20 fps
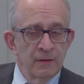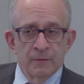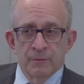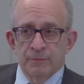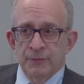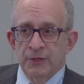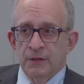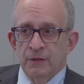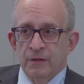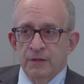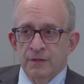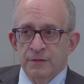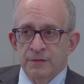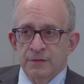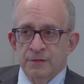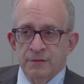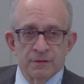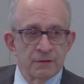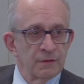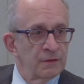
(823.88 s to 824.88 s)

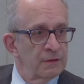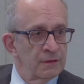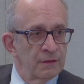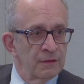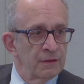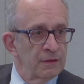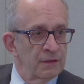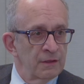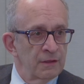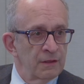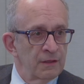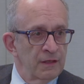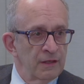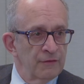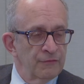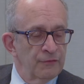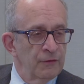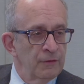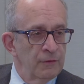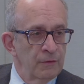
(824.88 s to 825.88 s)
Because
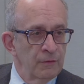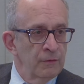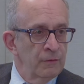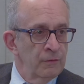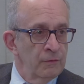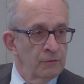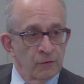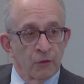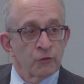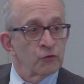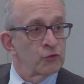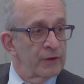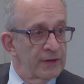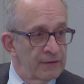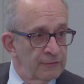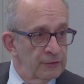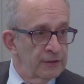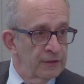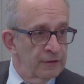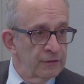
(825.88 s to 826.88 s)
if you don't
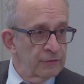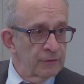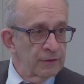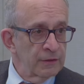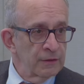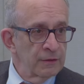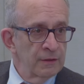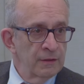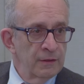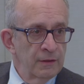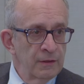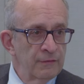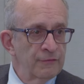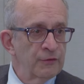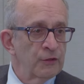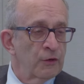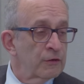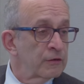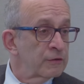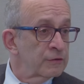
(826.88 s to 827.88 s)
travel to Israel, if
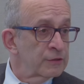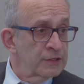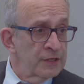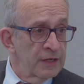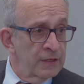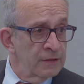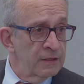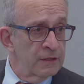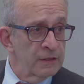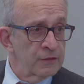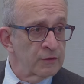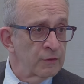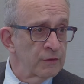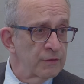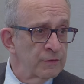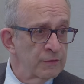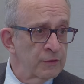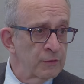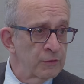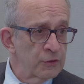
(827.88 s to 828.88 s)
you don't understand the history of
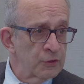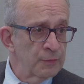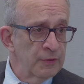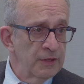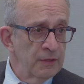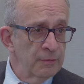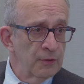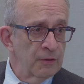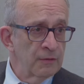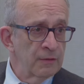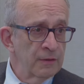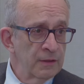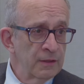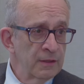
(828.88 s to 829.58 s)
the Jewish people,